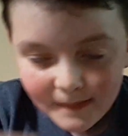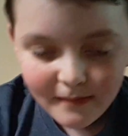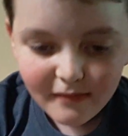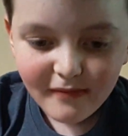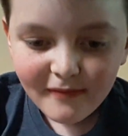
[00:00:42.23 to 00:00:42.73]

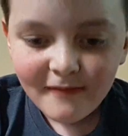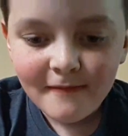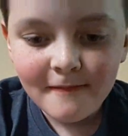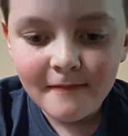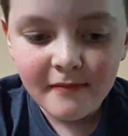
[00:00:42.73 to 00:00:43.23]
He's been
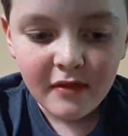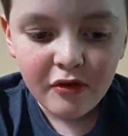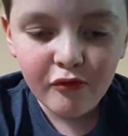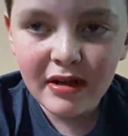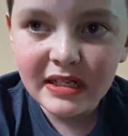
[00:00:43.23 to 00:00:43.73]
emailing me
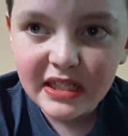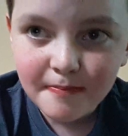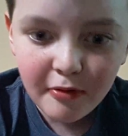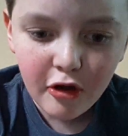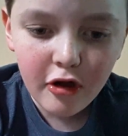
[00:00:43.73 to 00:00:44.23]
and
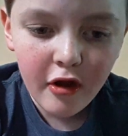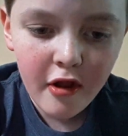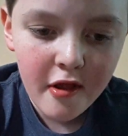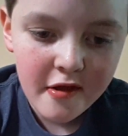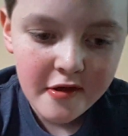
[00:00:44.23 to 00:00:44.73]
harassing Whisper,
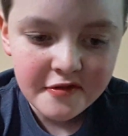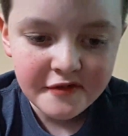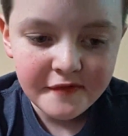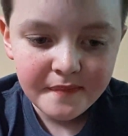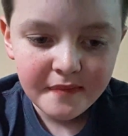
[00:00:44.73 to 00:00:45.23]
me all
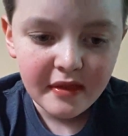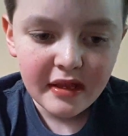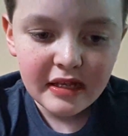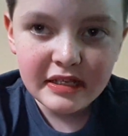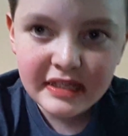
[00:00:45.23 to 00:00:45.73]
day.
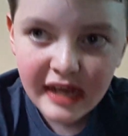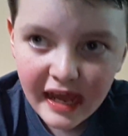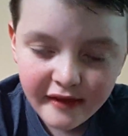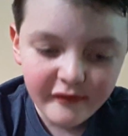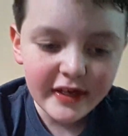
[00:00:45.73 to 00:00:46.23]

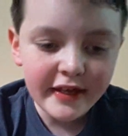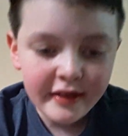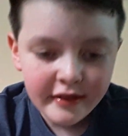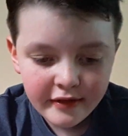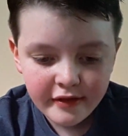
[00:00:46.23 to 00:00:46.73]
Snivy,
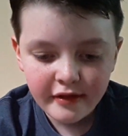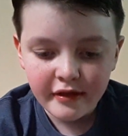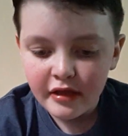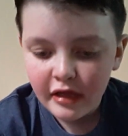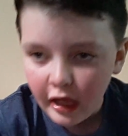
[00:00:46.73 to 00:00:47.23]

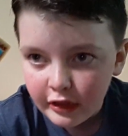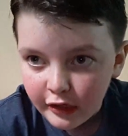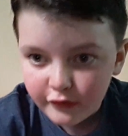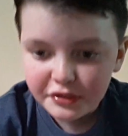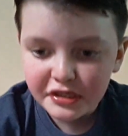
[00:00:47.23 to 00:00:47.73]

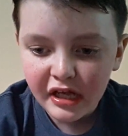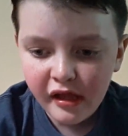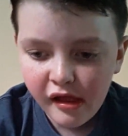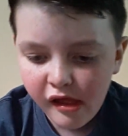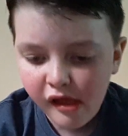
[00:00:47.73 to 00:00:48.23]

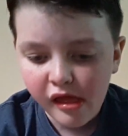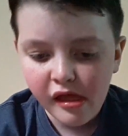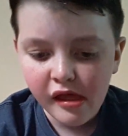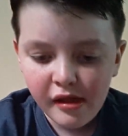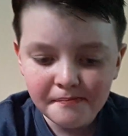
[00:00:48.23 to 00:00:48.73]
Hawlucha,
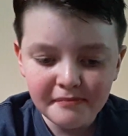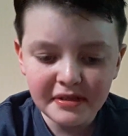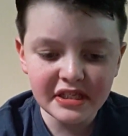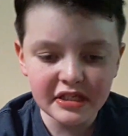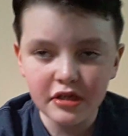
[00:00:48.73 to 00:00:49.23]
like
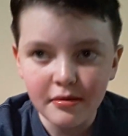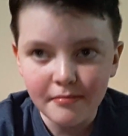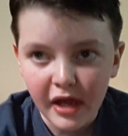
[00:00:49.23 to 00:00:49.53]
Mr.